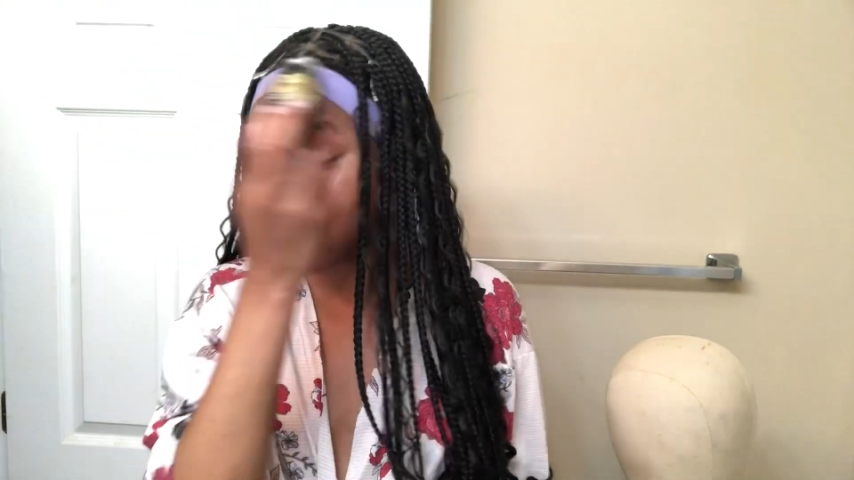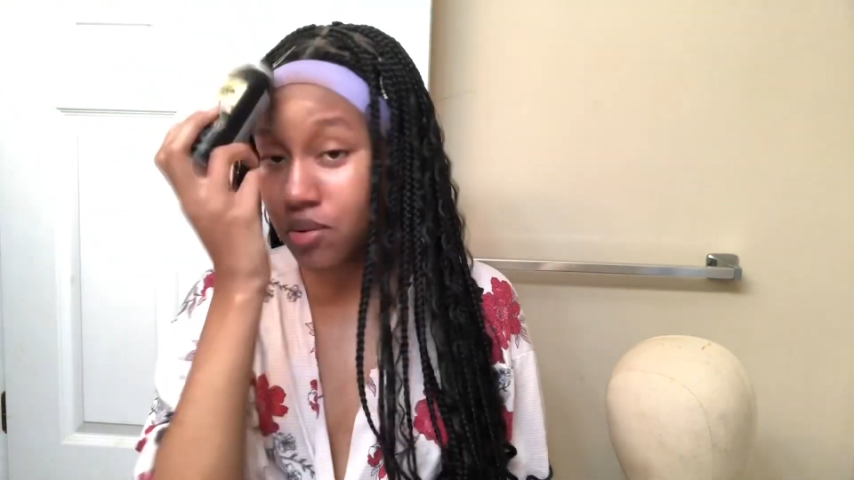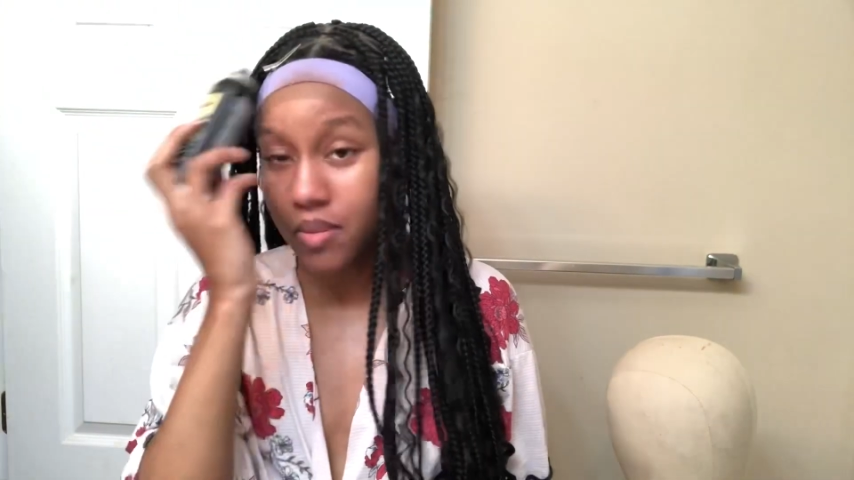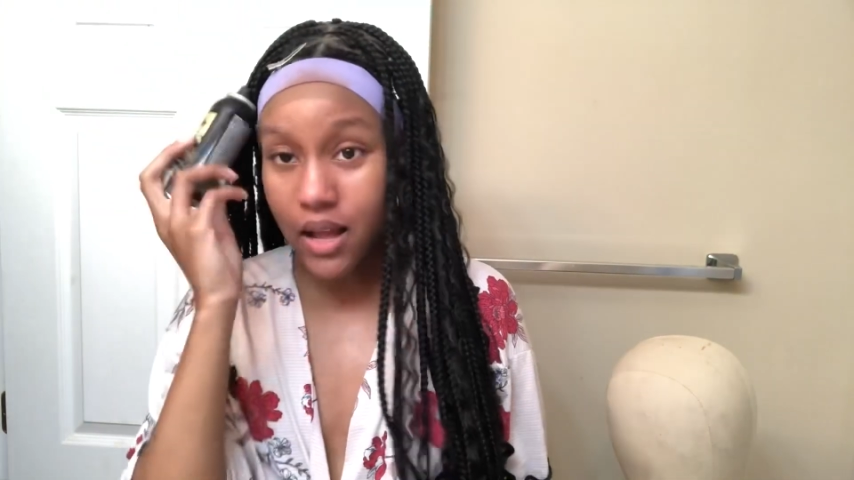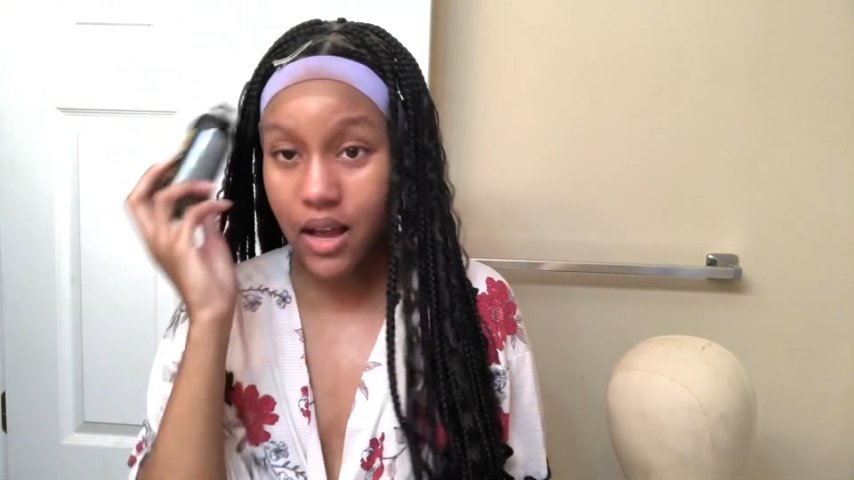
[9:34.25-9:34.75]

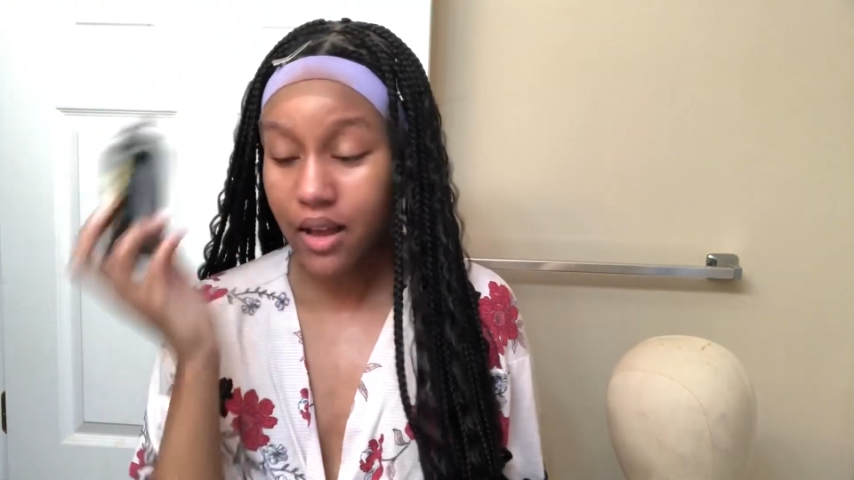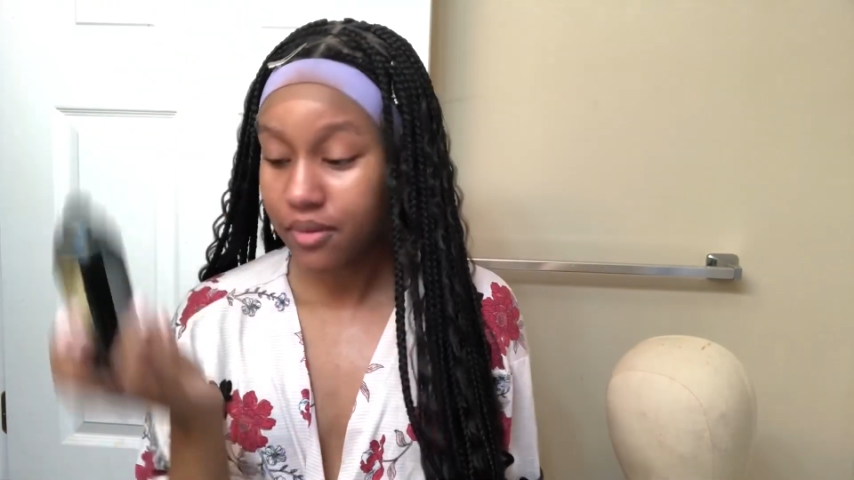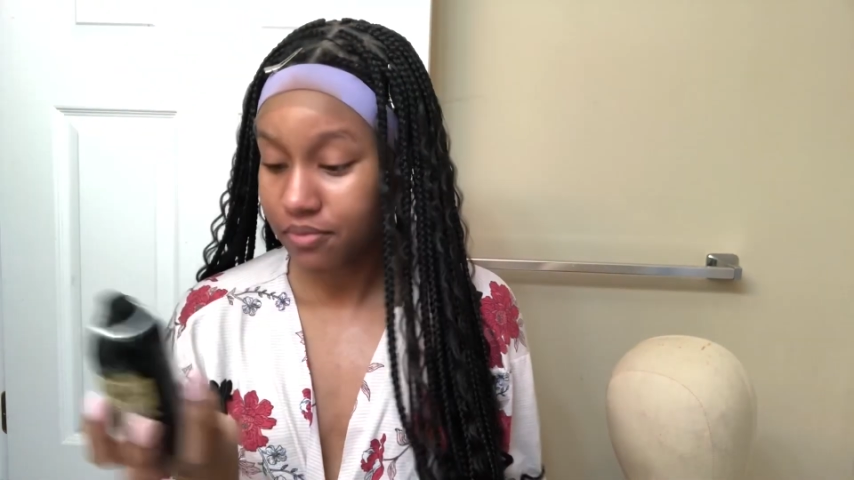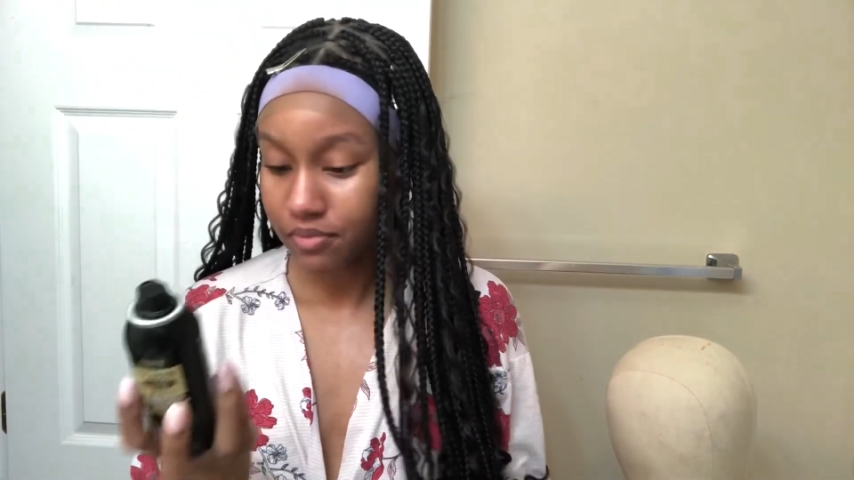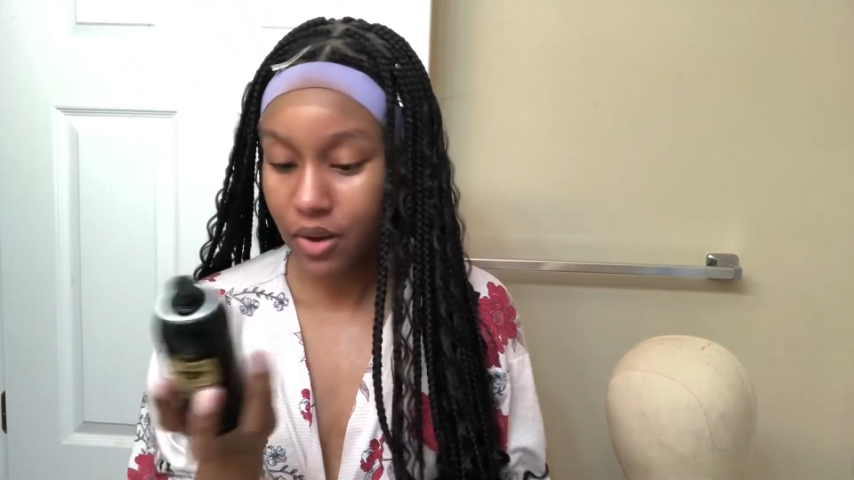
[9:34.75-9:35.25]
apply,
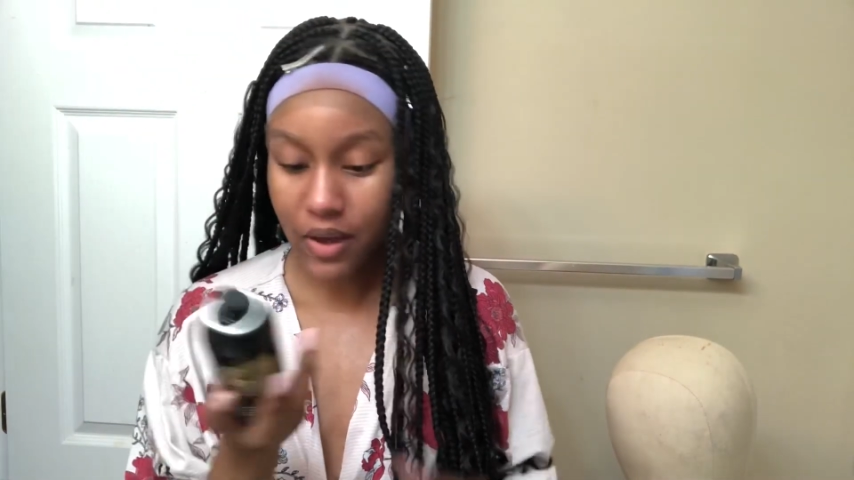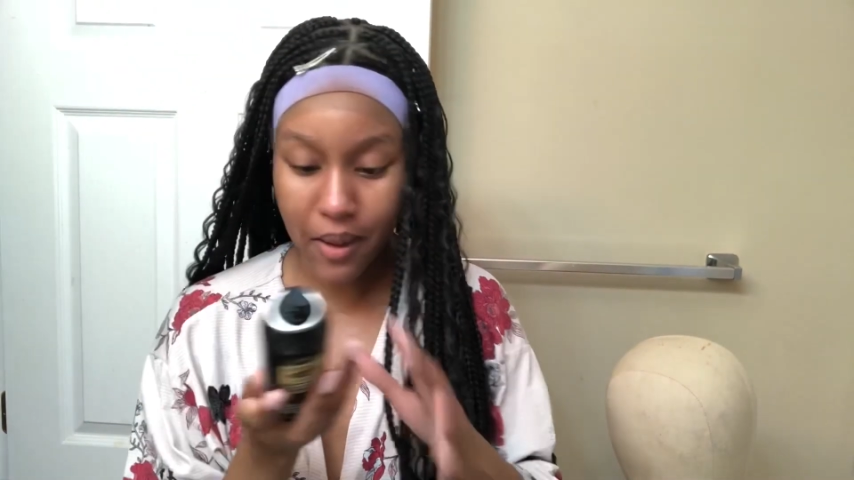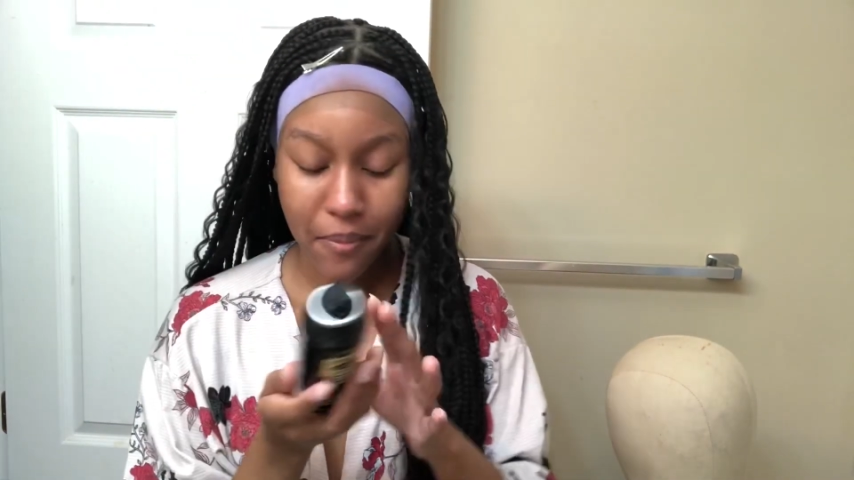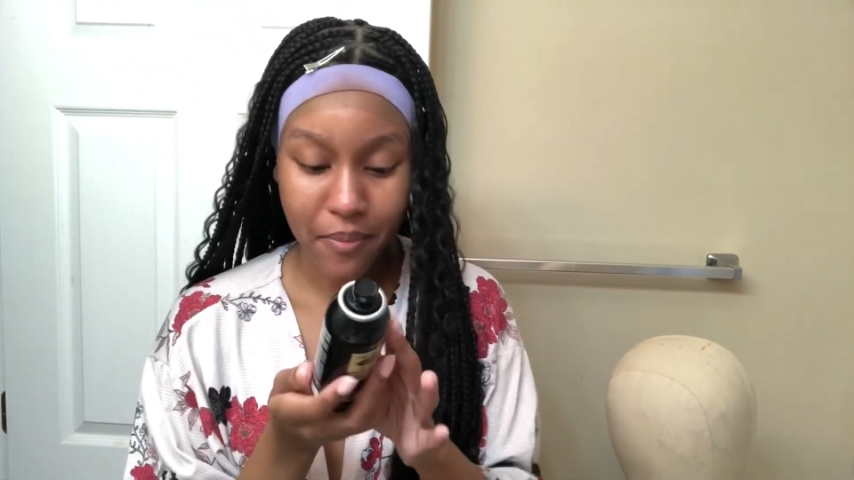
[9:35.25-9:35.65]
okay?